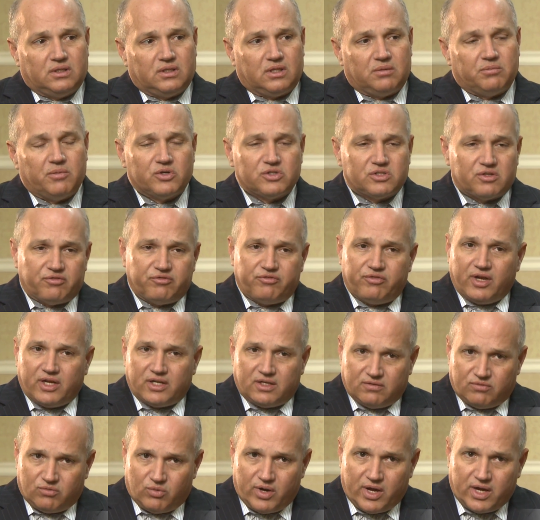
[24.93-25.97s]
most
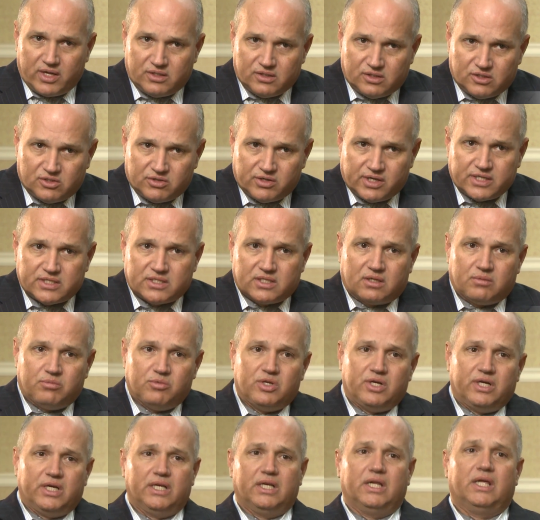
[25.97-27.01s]
effective way to address the
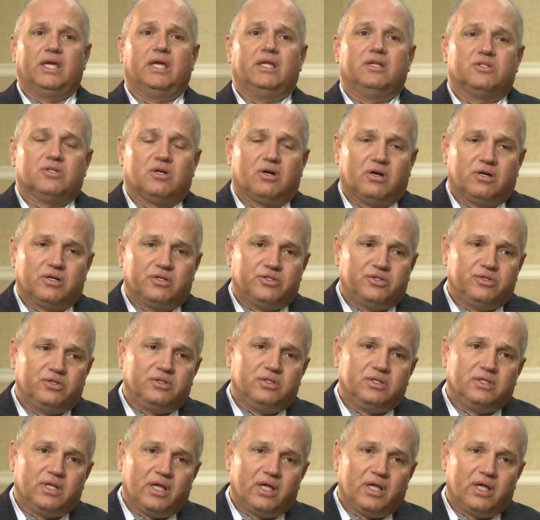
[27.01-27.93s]
community needs are to